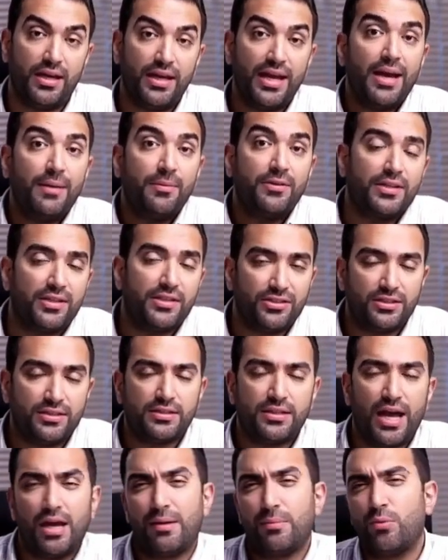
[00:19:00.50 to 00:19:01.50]
MCC
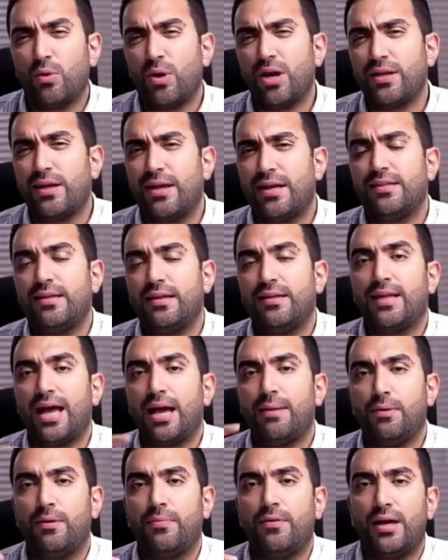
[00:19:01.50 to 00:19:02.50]
type 1 is a
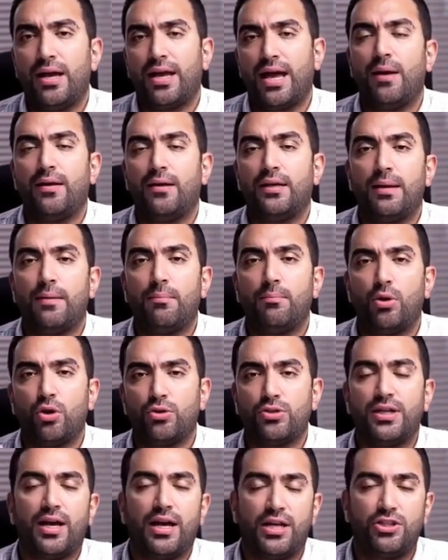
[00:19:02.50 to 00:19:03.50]
type of account that
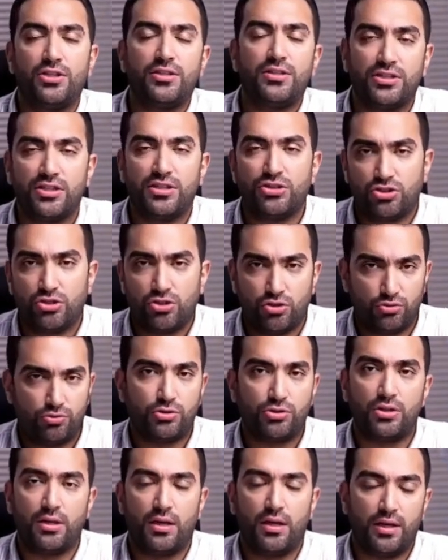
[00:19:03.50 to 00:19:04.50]
most agencies
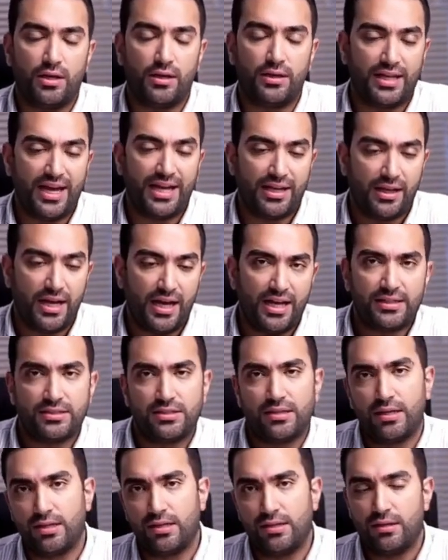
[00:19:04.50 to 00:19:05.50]
use, like us,
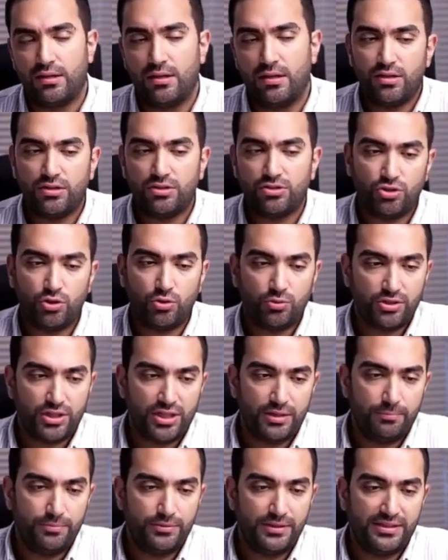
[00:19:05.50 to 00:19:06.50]
so
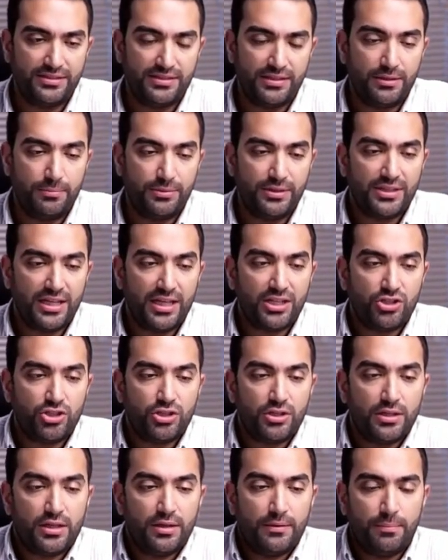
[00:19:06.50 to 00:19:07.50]
keep this
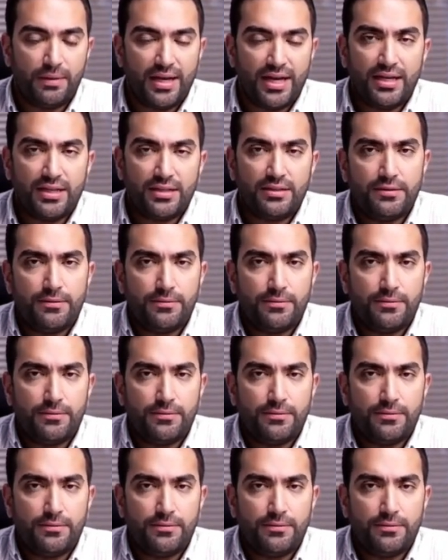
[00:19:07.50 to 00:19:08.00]
limitation in mind.